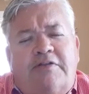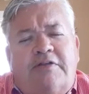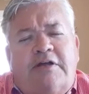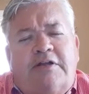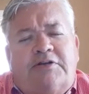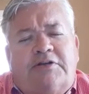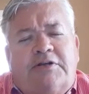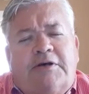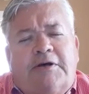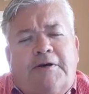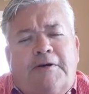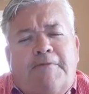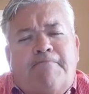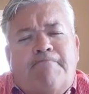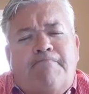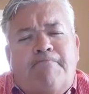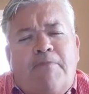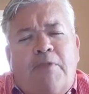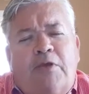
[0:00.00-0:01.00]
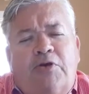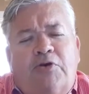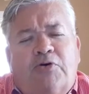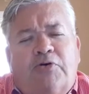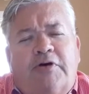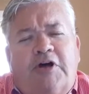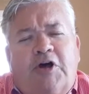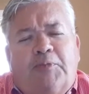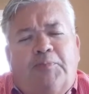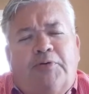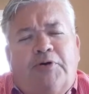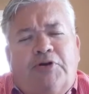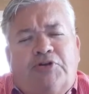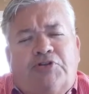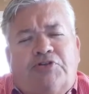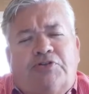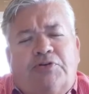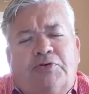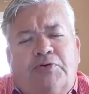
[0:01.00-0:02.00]
that um, you'll help
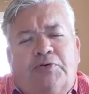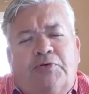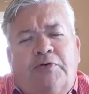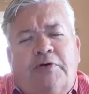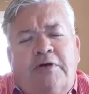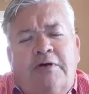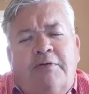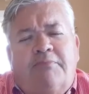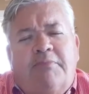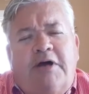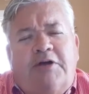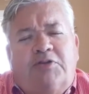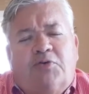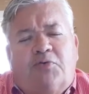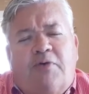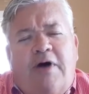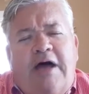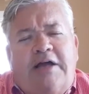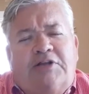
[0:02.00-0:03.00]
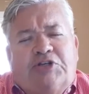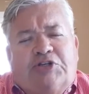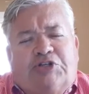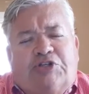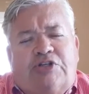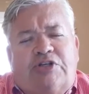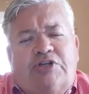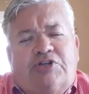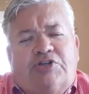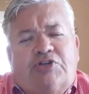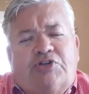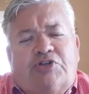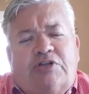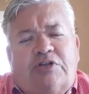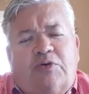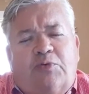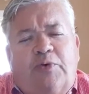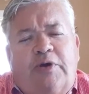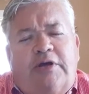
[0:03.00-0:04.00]
us to make the right decisions
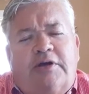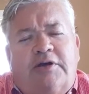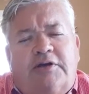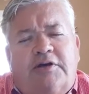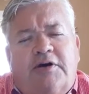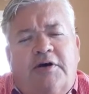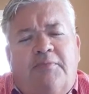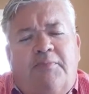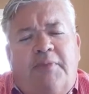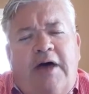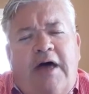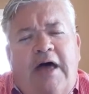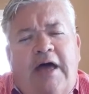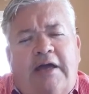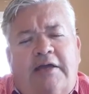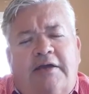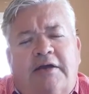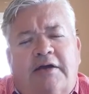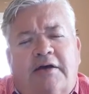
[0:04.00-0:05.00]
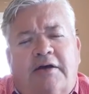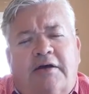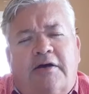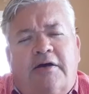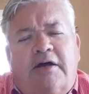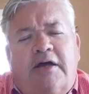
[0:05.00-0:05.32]
so that we can come back uh,